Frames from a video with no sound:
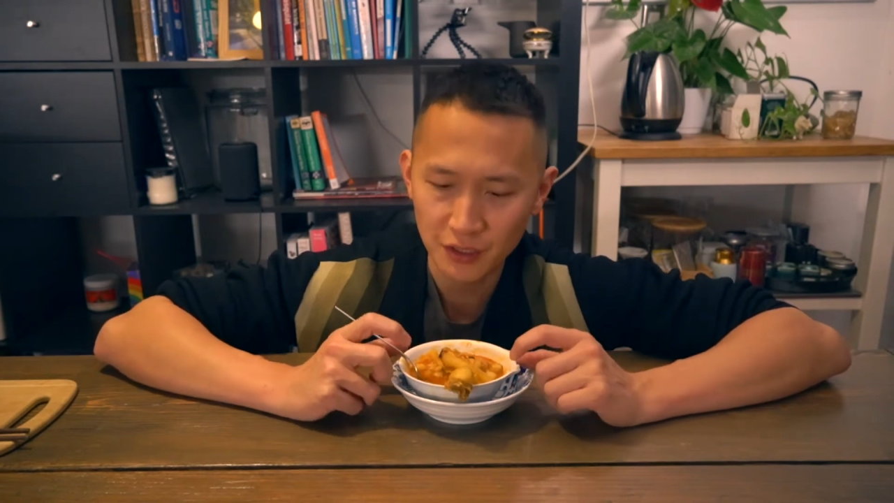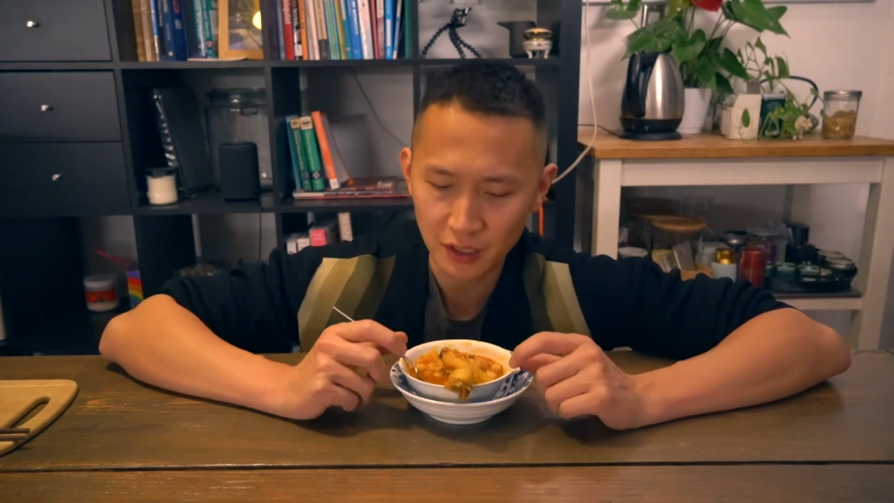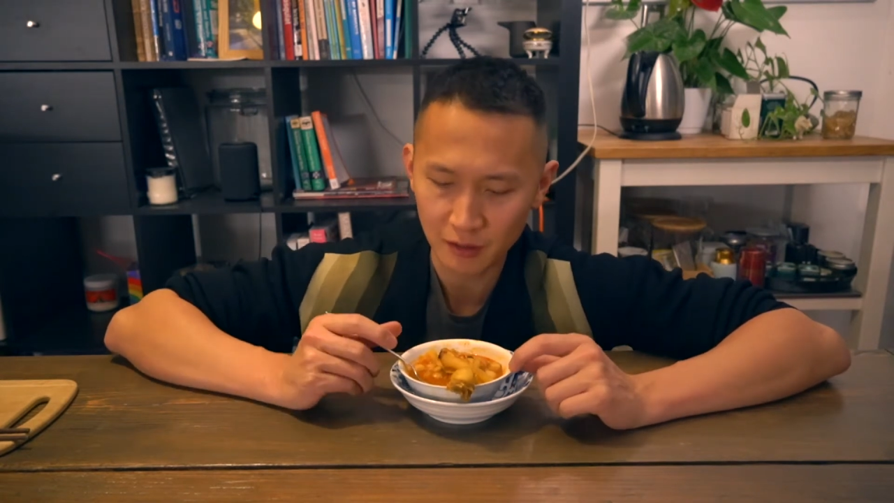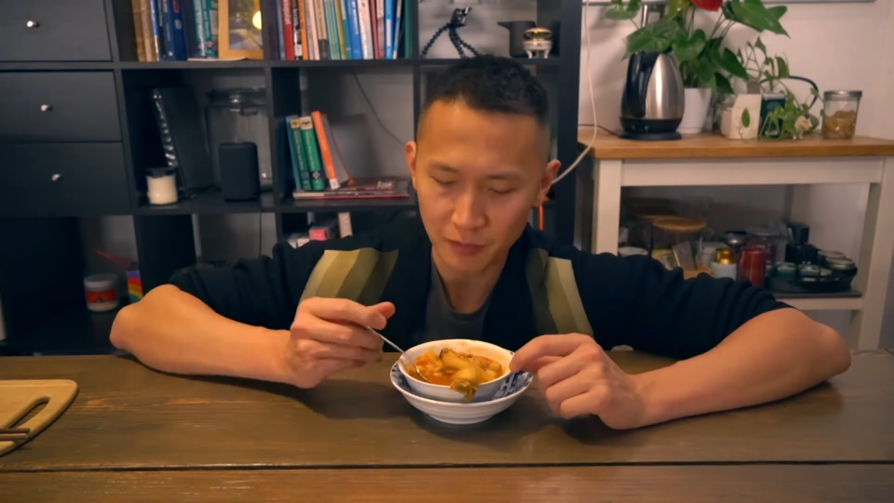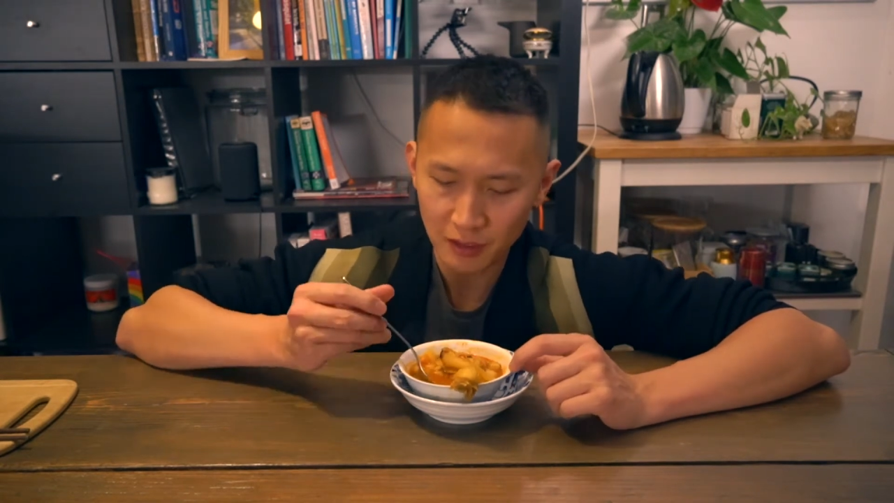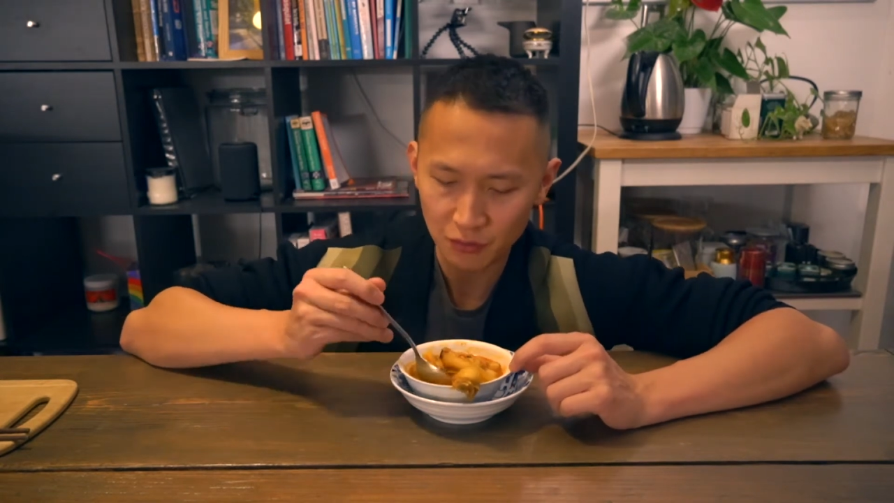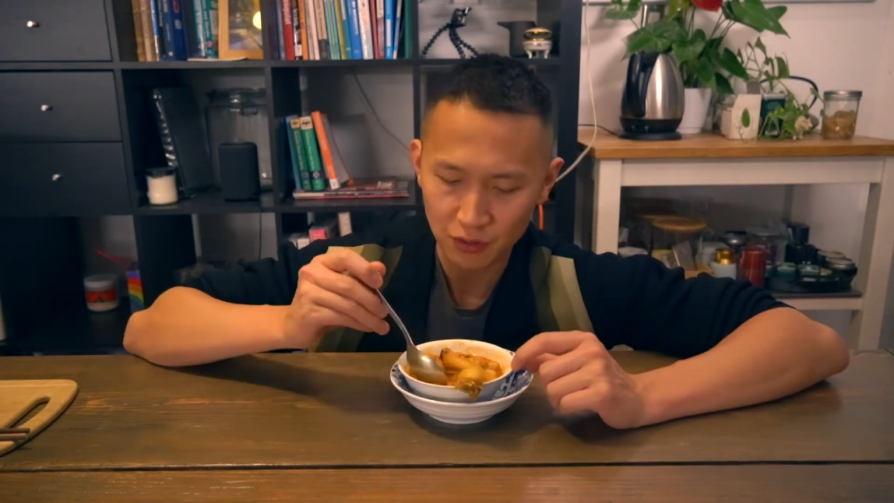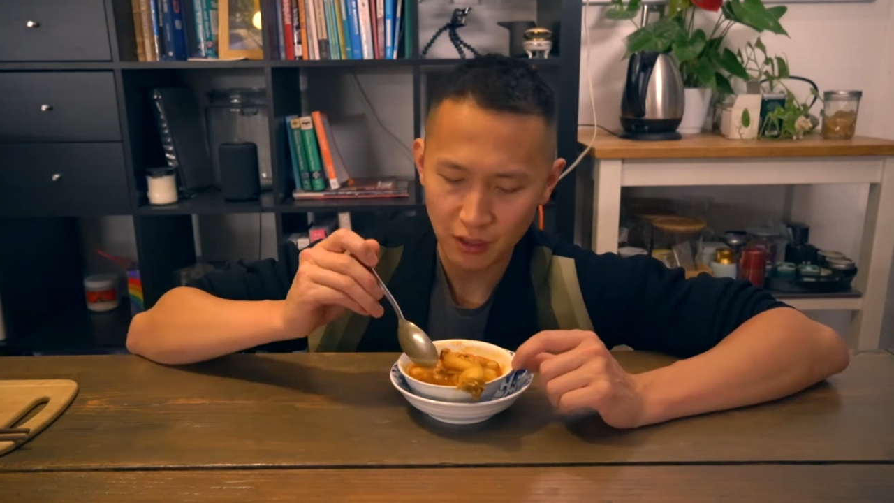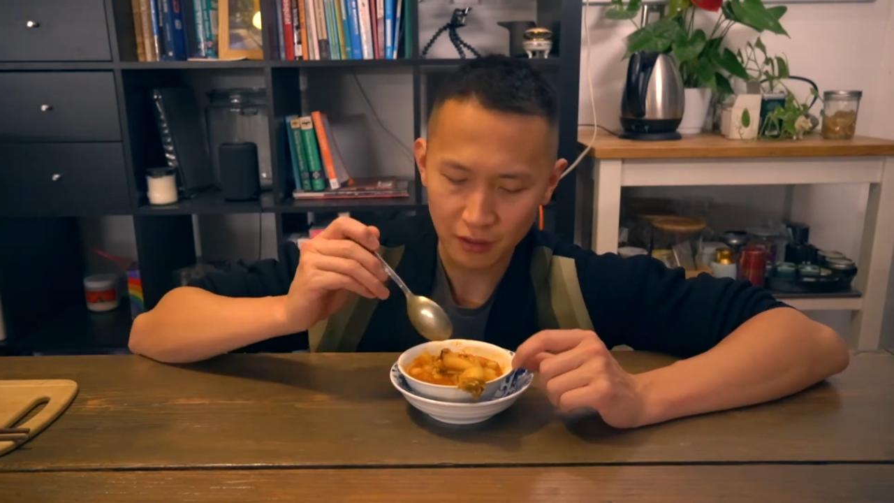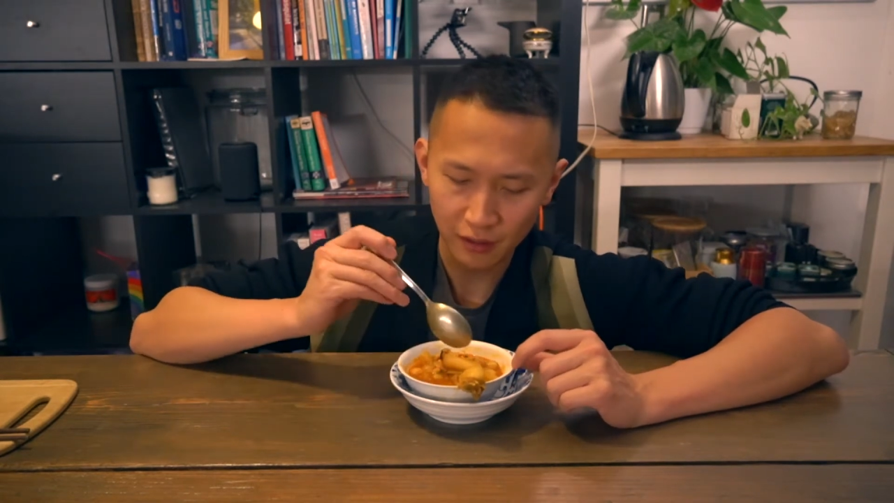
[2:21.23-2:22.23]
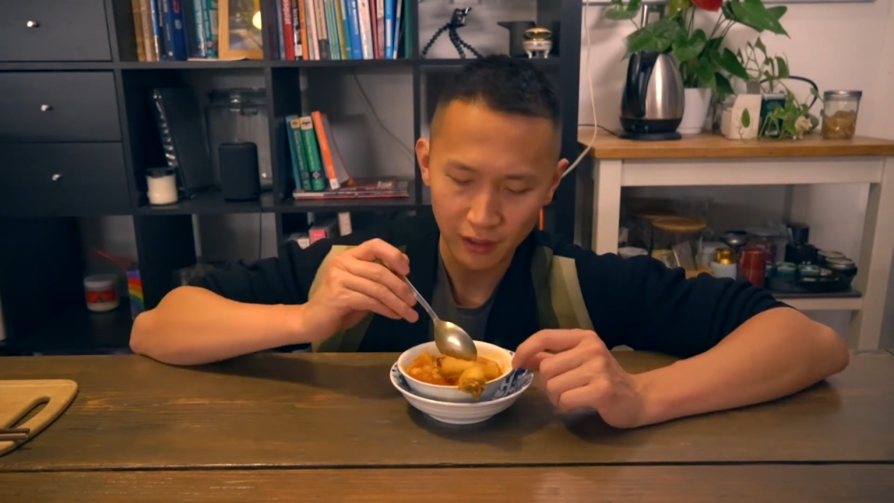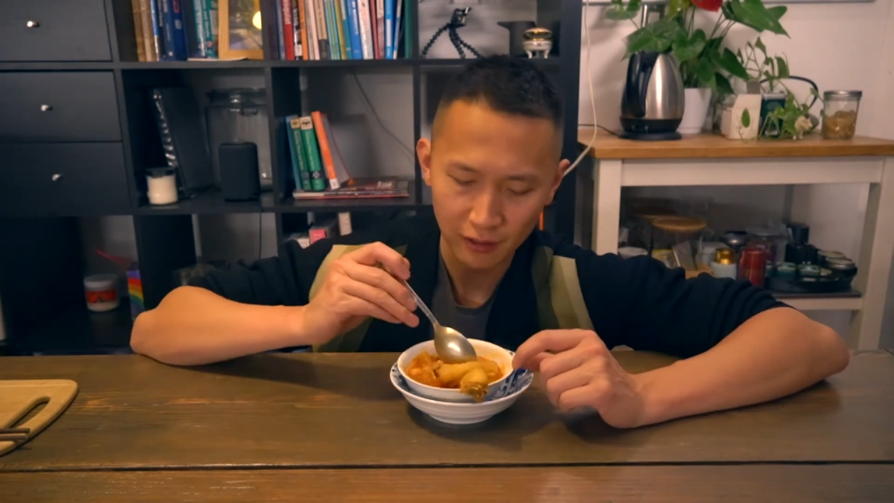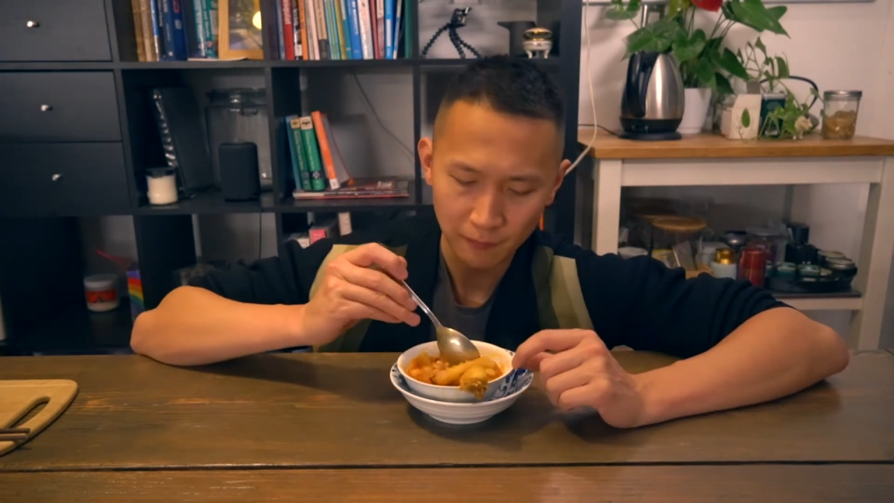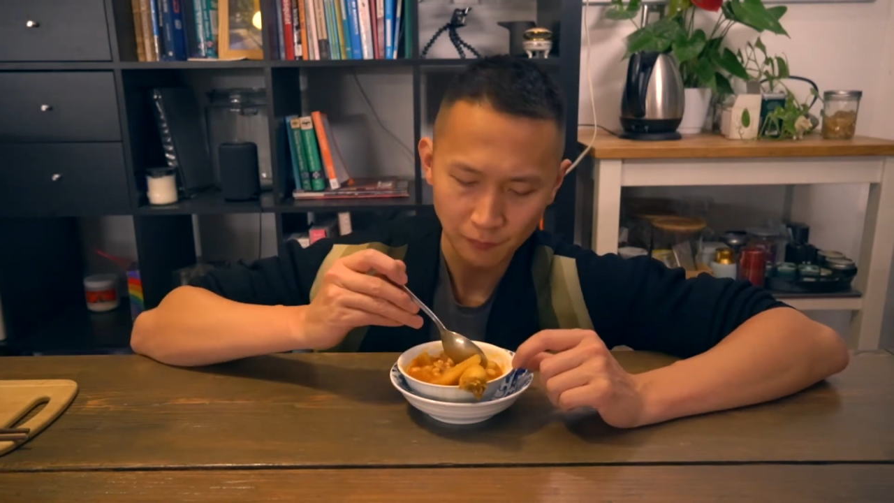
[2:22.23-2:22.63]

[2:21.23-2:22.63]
chickpeas, which are like